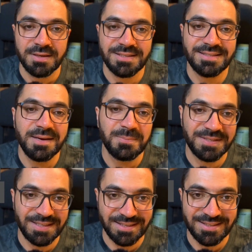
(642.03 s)
Step
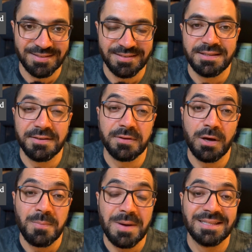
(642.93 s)
6.
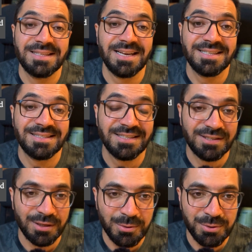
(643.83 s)
Develop and test the
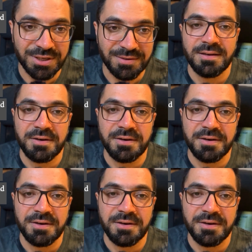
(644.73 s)
solution.